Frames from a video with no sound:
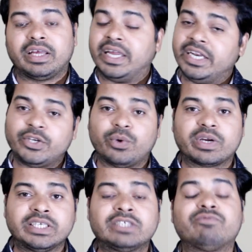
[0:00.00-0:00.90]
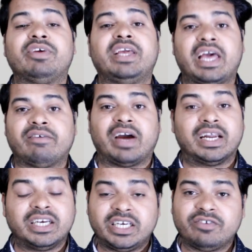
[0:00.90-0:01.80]
In tokens, we have
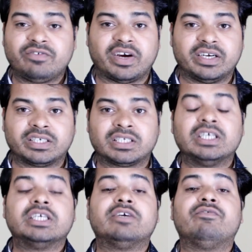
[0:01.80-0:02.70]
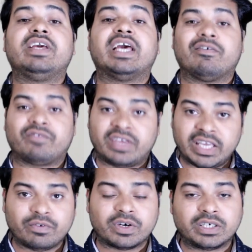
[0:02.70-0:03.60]
identifiers, we have
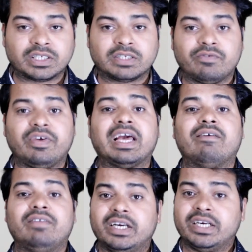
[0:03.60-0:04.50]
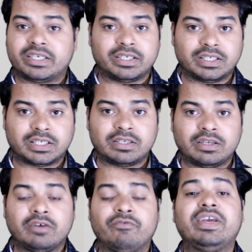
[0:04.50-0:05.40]
keywords, we have literals,
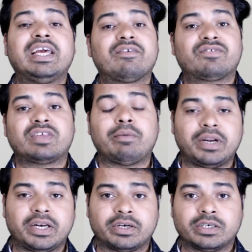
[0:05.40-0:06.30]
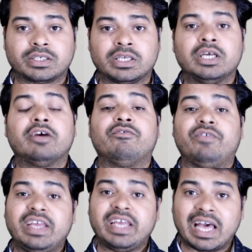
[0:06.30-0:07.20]
we have separators,
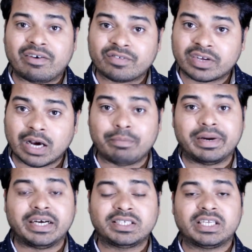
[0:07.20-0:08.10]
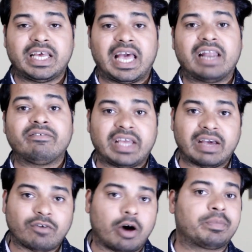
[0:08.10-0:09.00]
we have comments and we
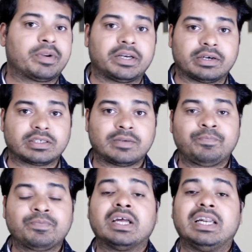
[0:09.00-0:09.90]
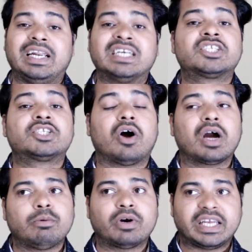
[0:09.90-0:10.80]
have operators let's talk
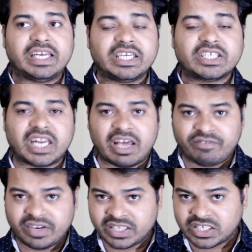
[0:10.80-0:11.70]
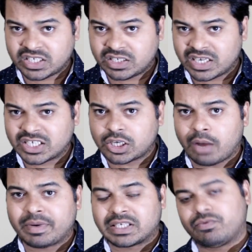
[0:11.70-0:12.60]
about each and every these six
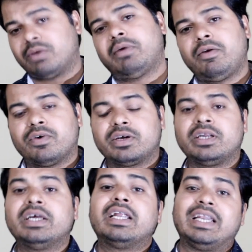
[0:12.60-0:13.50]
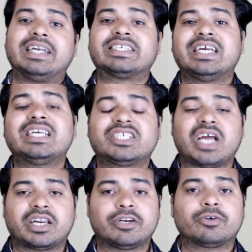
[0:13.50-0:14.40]
topics one by one let's get
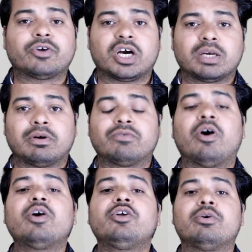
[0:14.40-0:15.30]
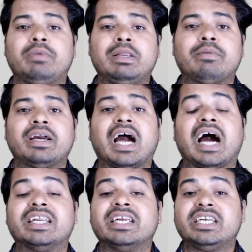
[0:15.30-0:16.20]
started to talk about what do you mean by
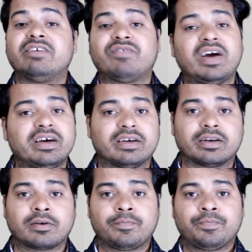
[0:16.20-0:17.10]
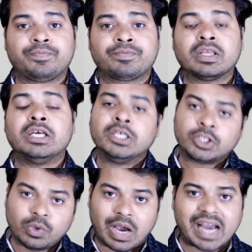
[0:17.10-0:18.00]
identifier
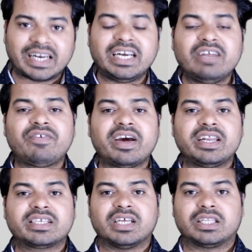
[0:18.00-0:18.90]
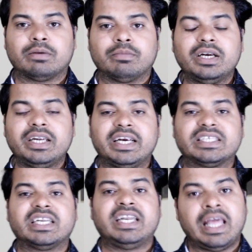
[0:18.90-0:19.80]
so identifier is nothing but it
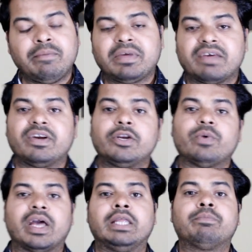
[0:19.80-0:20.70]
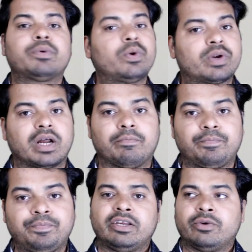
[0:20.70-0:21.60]
is a name given to any program
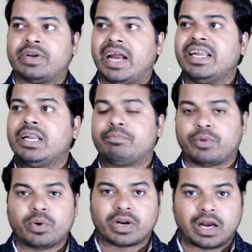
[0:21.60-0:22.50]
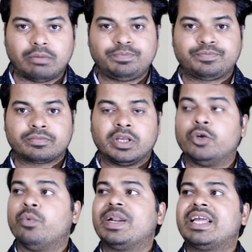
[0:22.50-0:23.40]
you write any program
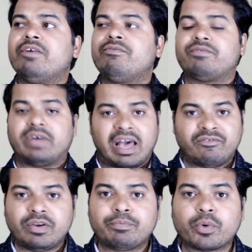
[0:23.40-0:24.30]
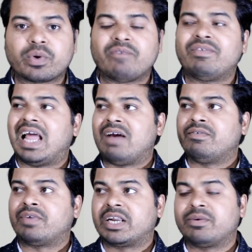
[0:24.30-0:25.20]
you will give every program will have a
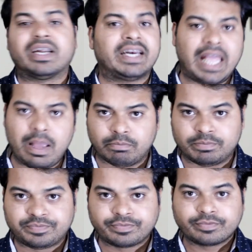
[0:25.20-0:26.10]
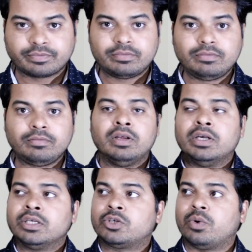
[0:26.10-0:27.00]
particular name
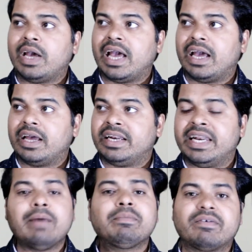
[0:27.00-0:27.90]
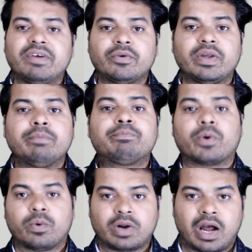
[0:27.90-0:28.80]
so name given to any
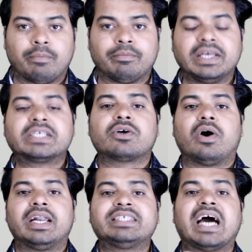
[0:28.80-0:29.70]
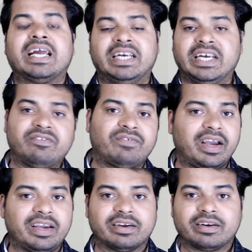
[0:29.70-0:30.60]
program is called as
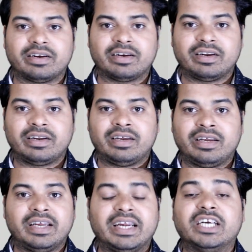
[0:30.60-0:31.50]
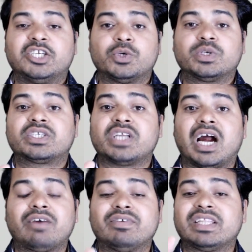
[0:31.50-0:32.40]
identifier it should
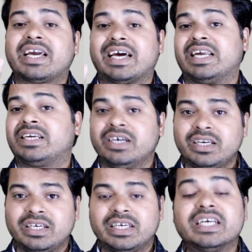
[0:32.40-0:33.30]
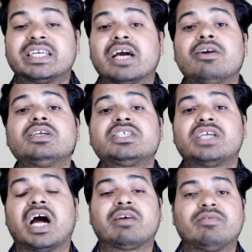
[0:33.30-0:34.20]
start with a character it cannot
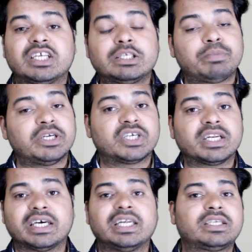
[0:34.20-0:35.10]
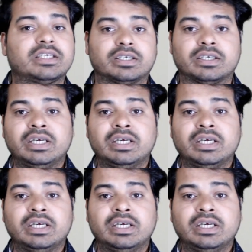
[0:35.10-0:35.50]
start with a special character